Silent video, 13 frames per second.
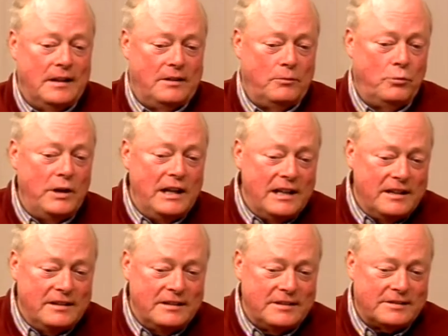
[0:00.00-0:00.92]
We in
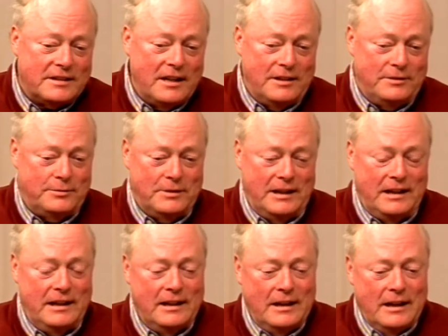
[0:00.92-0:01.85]
this
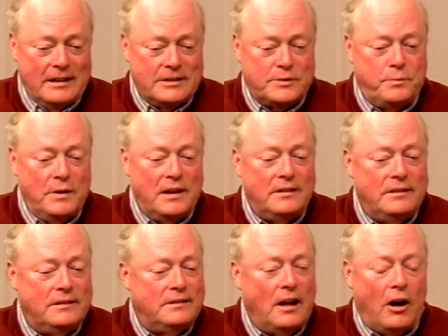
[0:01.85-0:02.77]
country
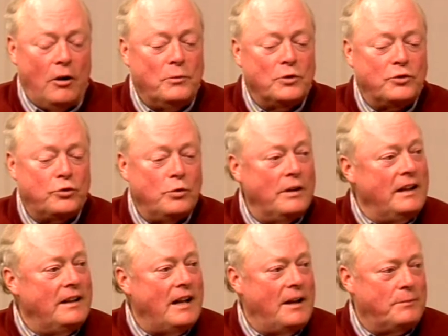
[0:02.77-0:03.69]
spend almost twenty
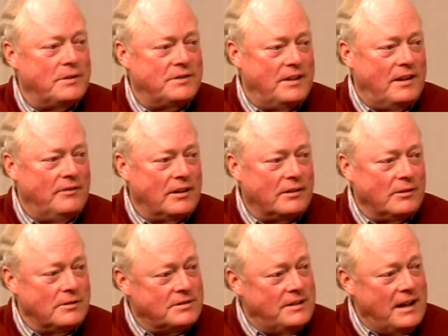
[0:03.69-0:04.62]
nine percent of our
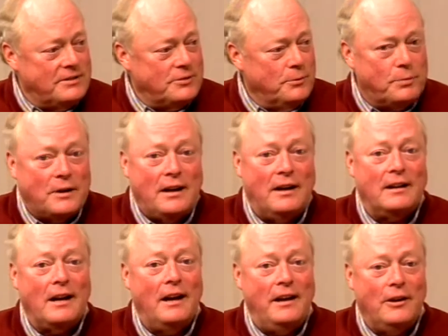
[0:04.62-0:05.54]
gross national product
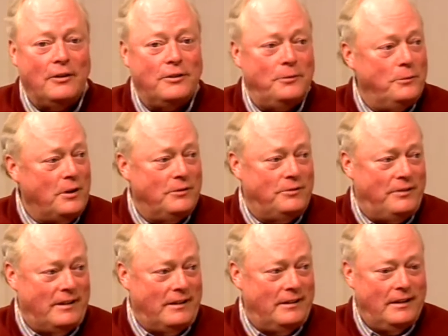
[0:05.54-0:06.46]
on health and
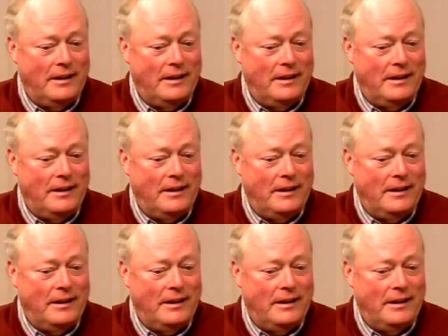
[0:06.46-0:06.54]
welfare,